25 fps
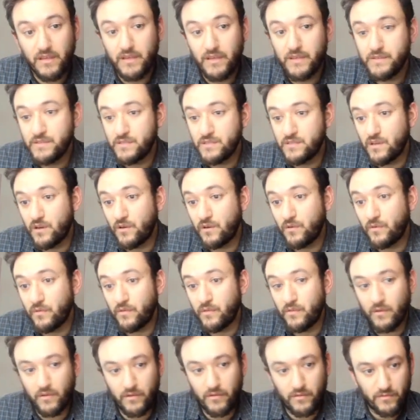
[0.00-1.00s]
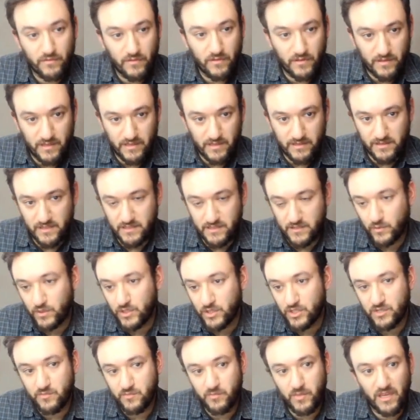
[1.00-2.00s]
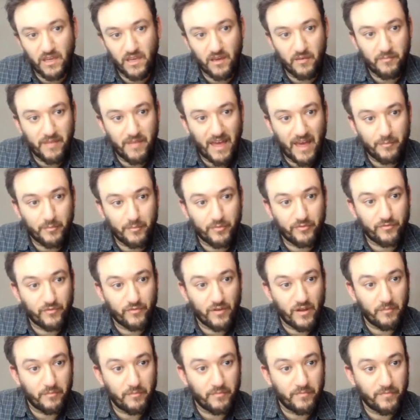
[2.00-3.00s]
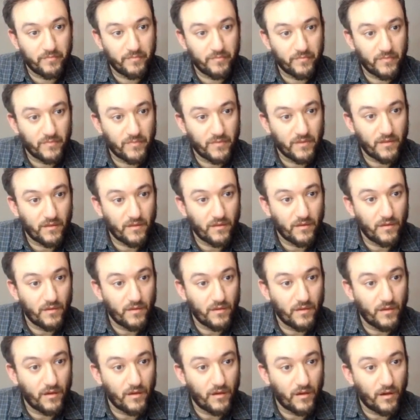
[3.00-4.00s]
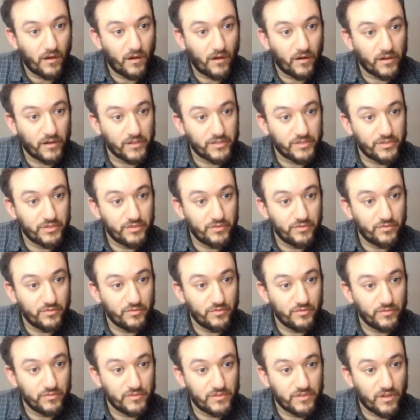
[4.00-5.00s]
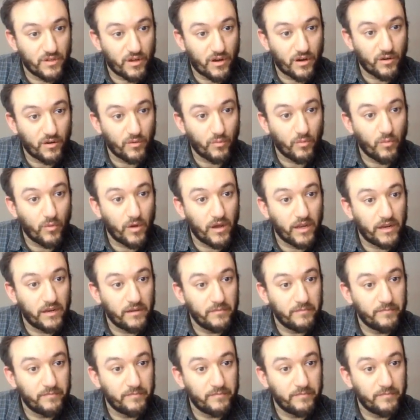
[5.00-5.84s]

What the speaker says: So that this would just be a map from R2 to R1.